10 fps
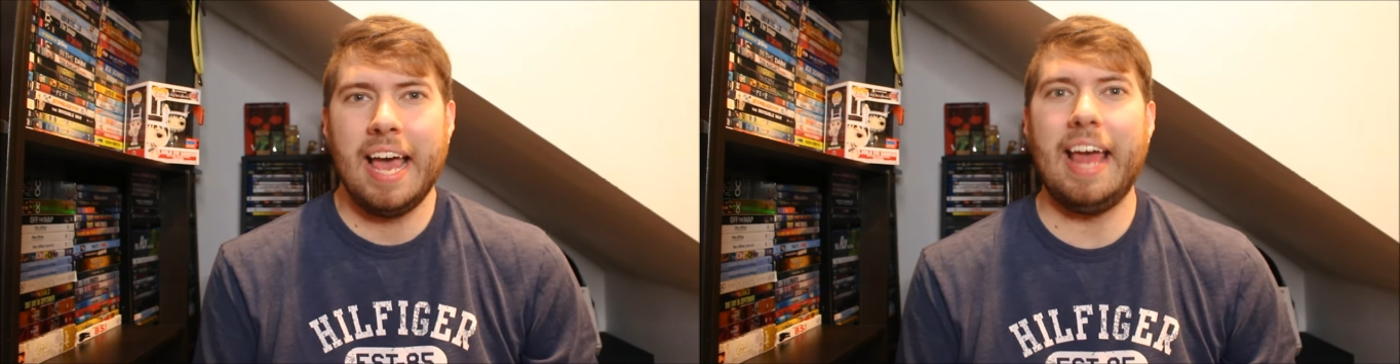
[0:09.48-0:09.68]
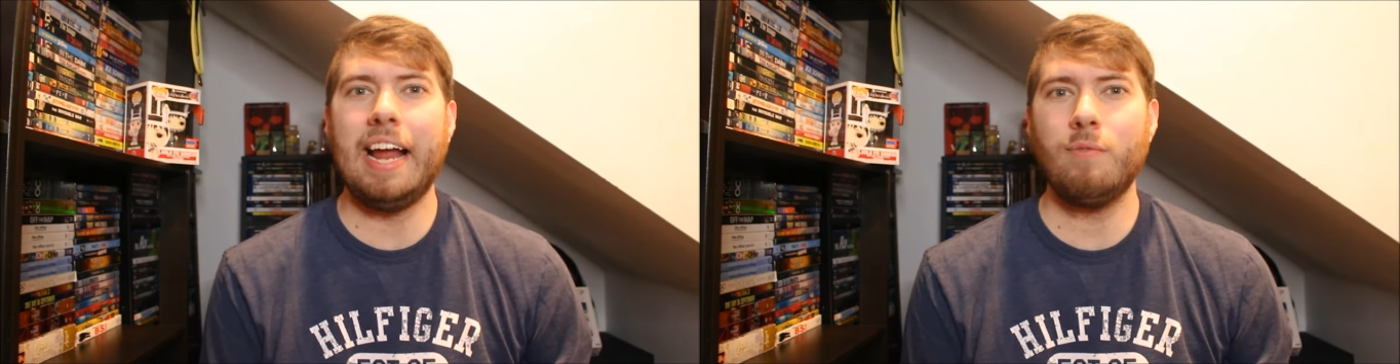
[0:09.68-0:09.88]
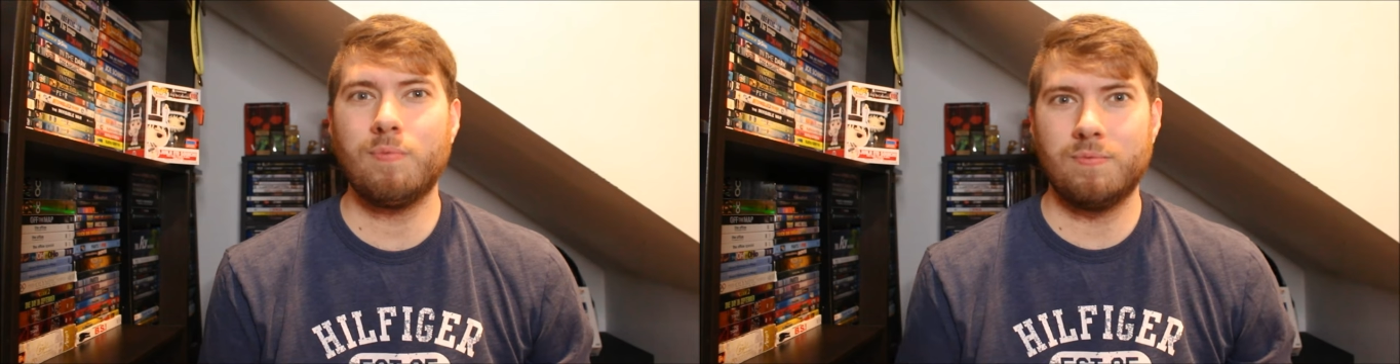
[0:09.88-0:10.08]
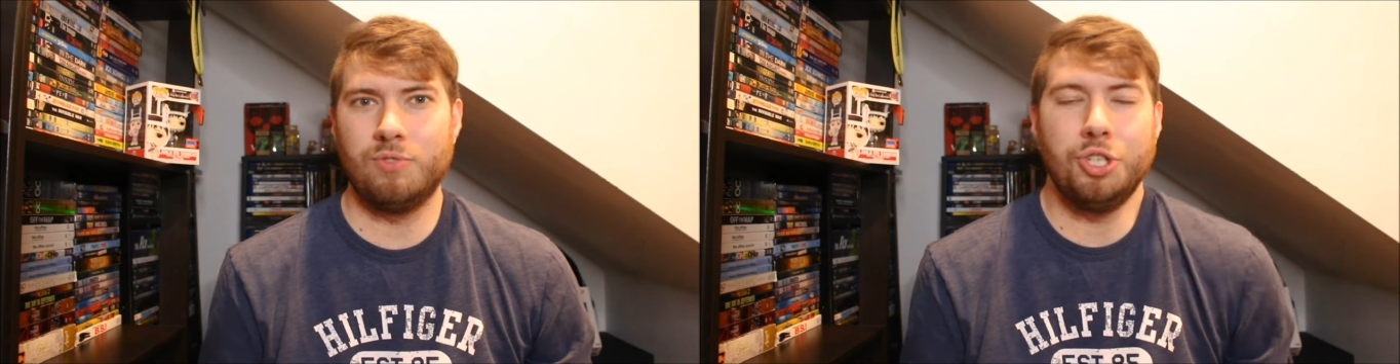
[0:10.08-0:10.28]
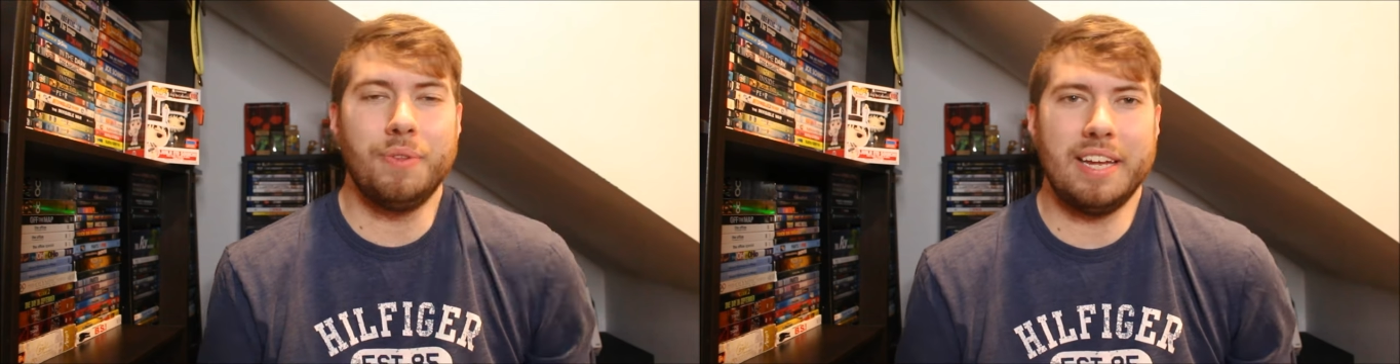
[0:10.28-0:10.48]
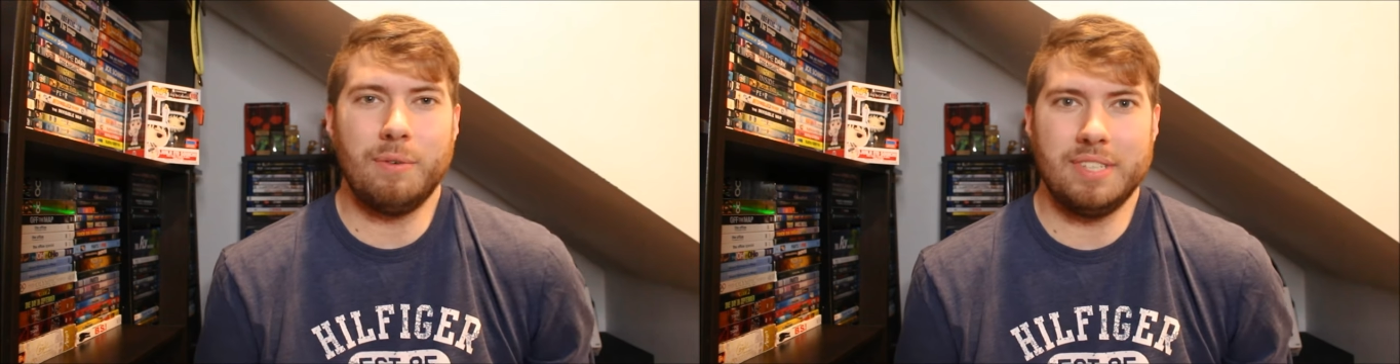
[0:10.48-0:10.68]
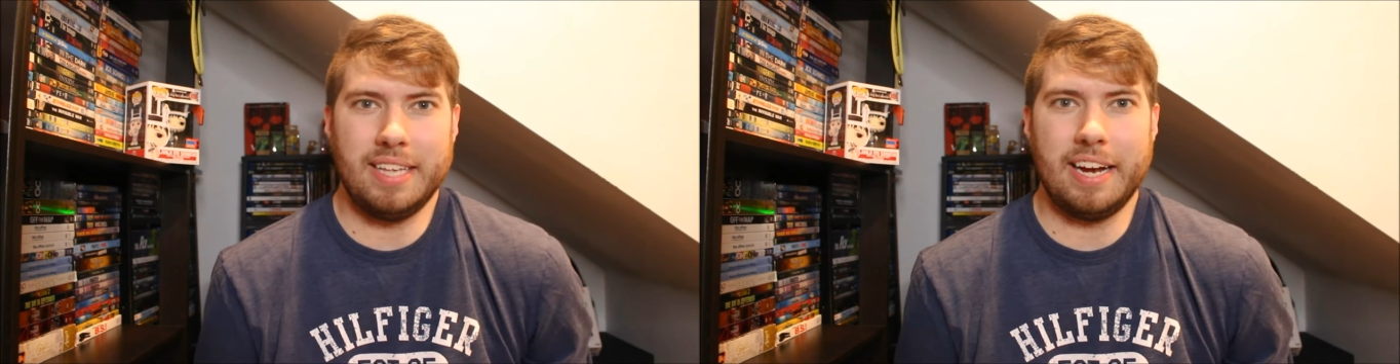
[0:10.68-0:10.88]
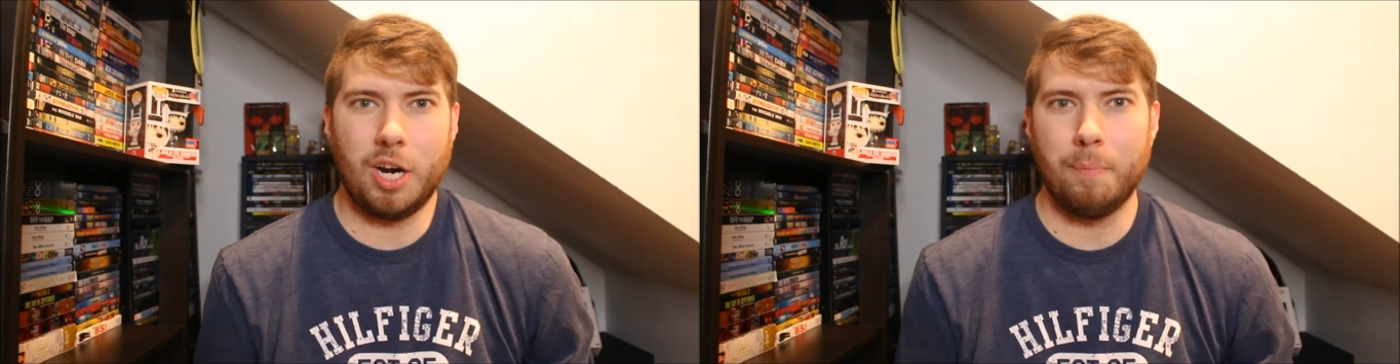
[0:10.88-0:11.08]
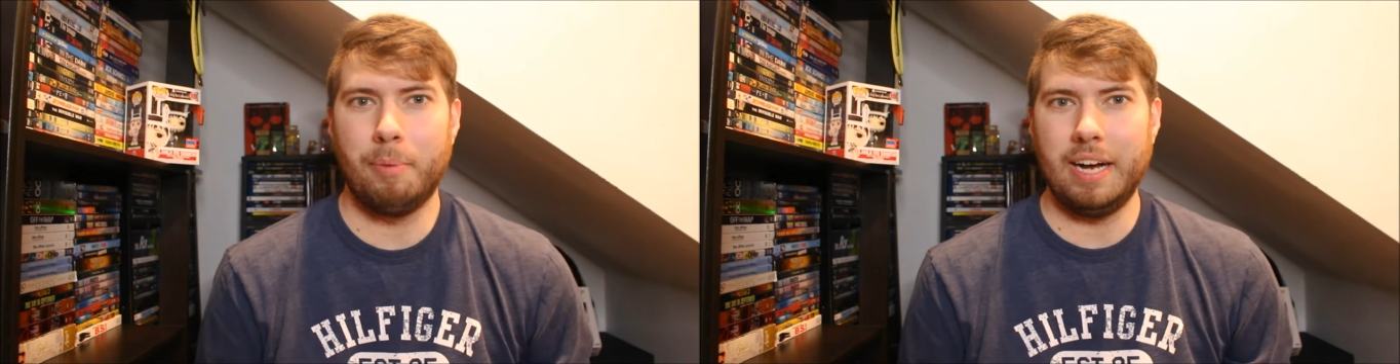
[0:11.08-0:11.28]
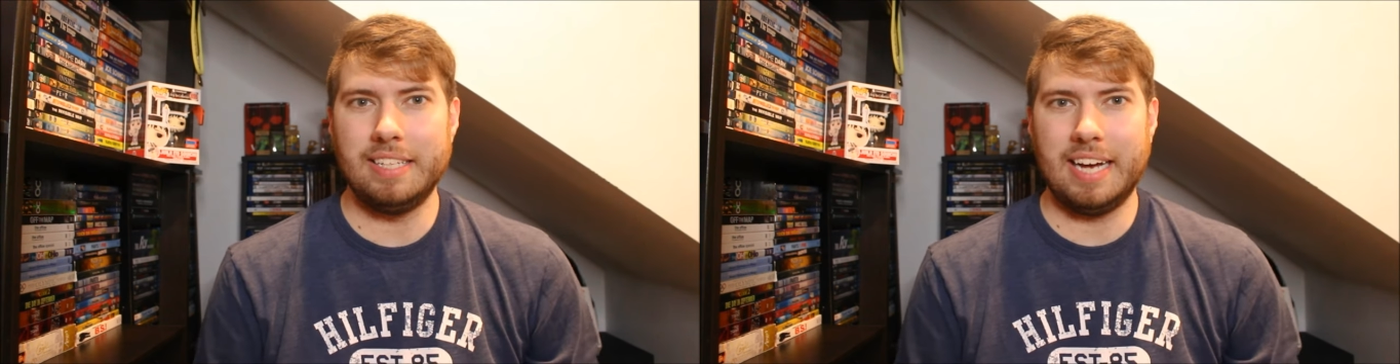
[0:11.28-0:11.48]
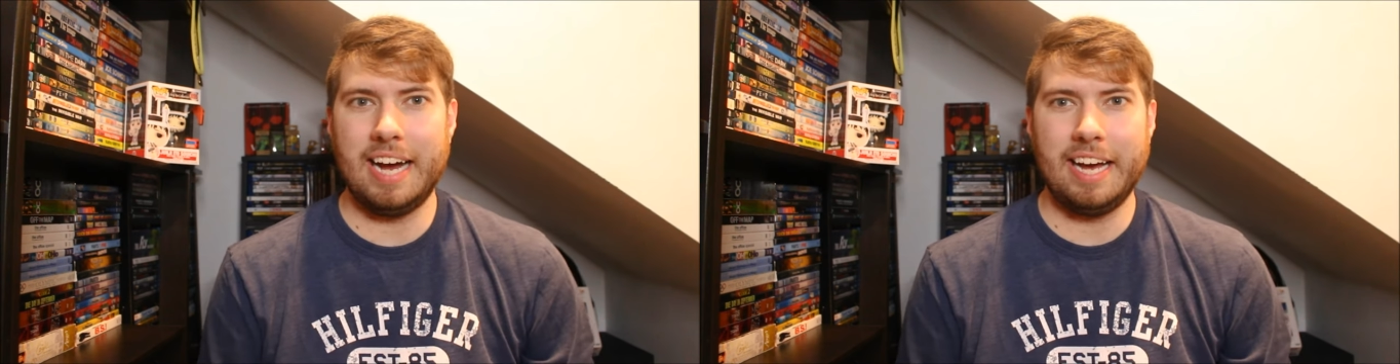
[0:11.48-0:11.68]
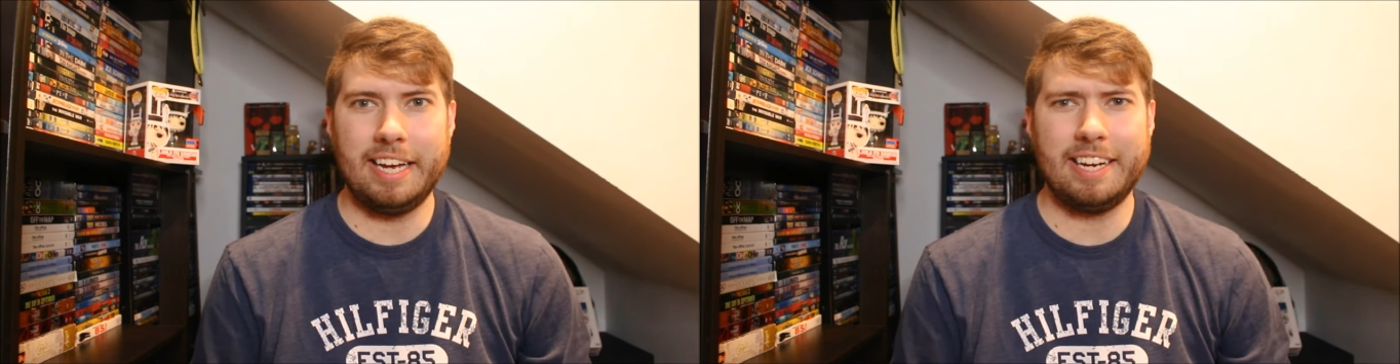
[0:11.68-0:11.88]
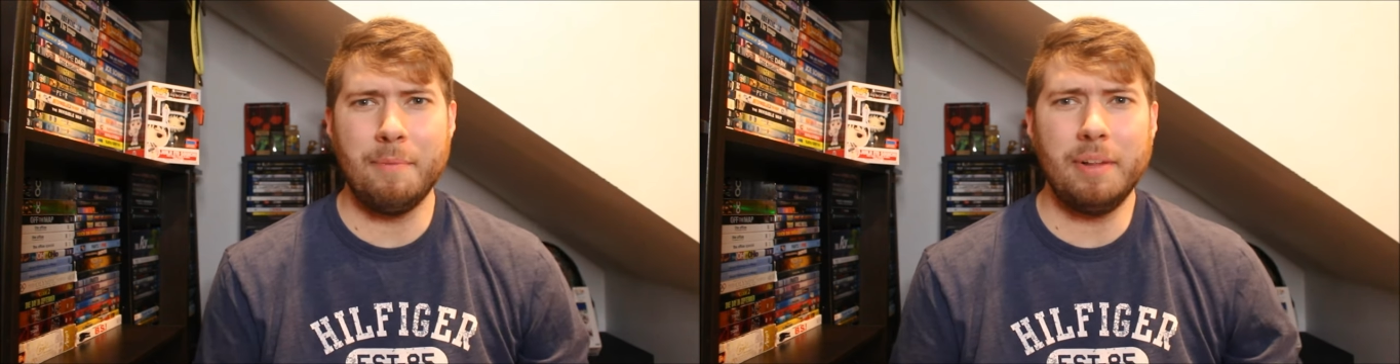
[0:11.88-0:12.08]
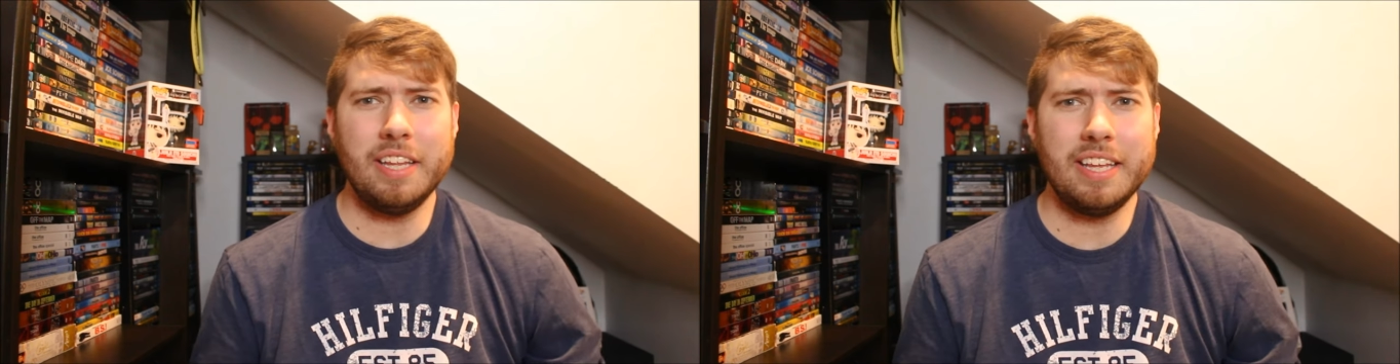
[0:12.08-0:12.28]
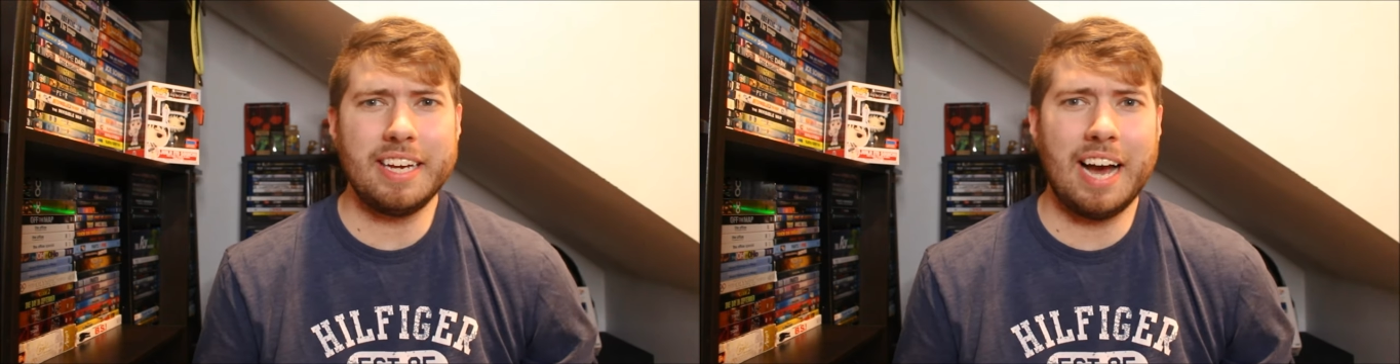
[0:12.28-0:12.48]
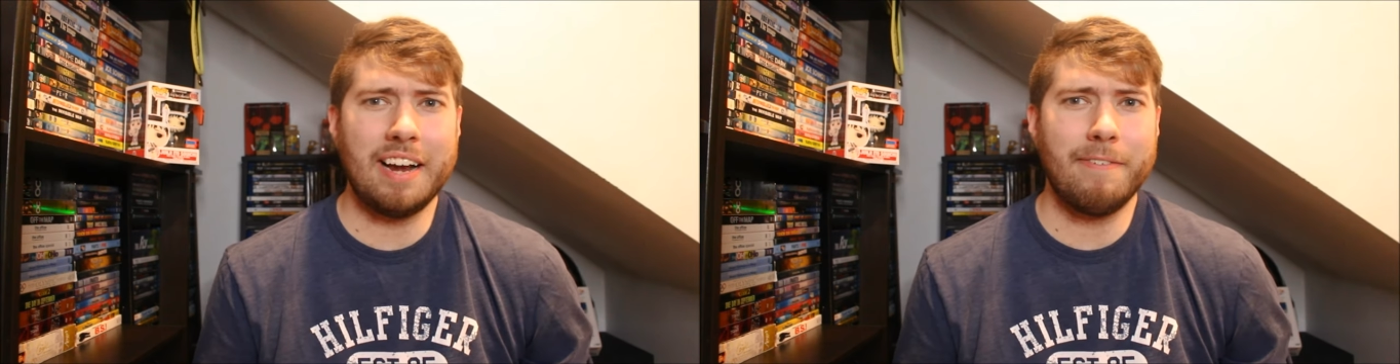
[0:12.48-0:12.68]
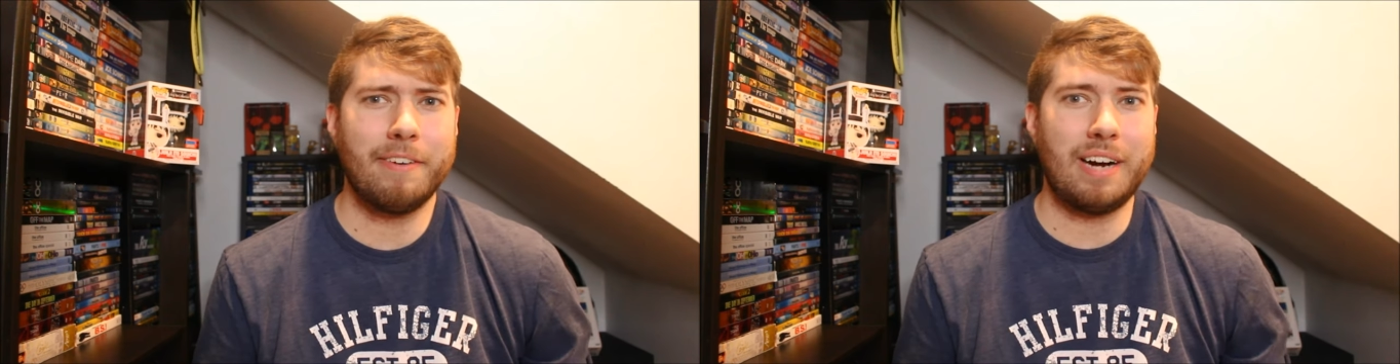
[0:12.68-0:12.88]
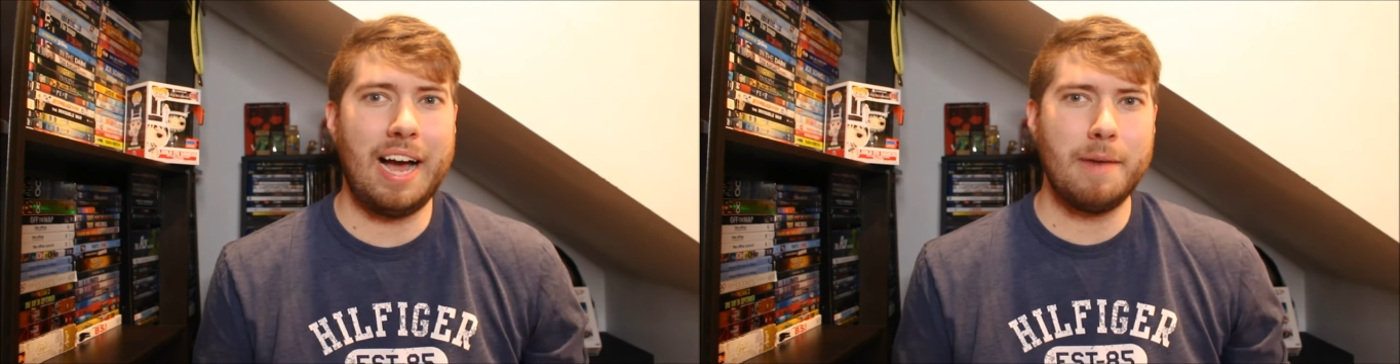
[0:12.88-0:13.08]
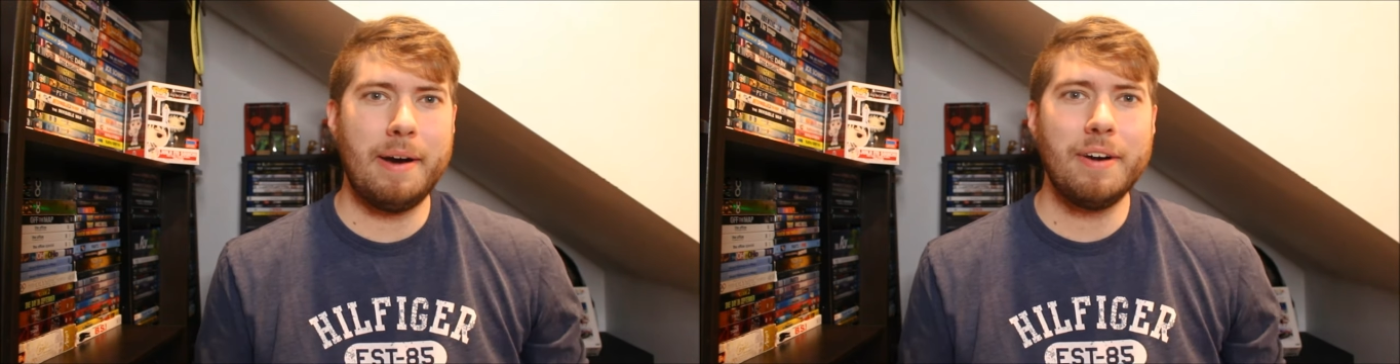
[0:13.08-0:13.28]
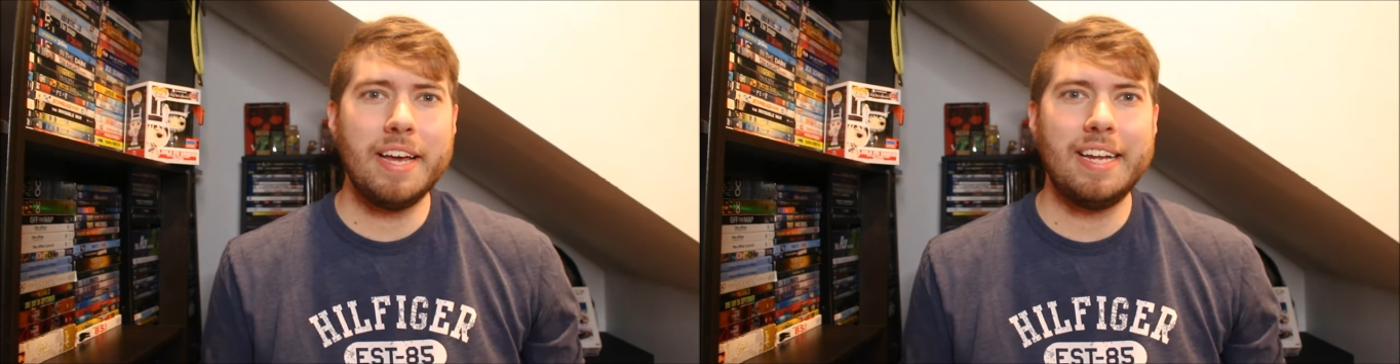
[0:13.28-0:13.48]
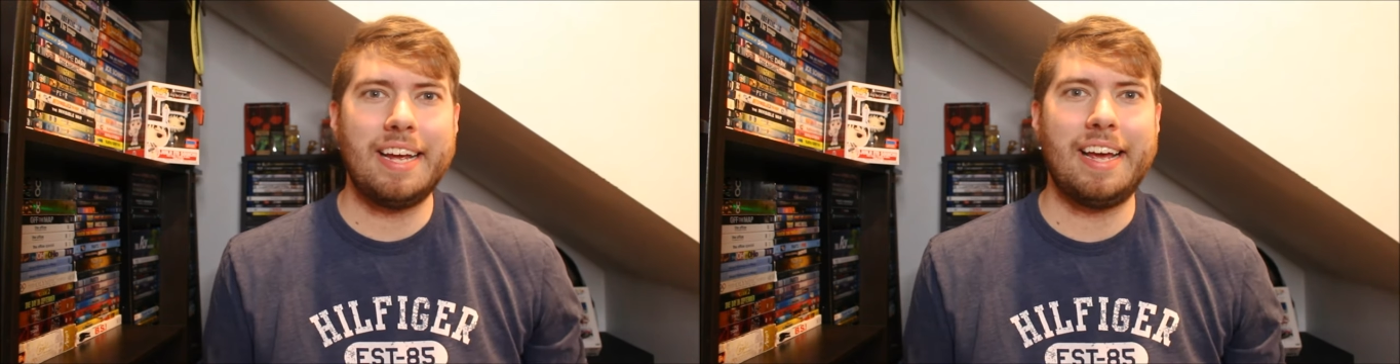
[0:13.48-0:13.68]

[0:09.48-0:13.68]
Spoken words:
and I knew that it was there, but I completely kind of forgot about it,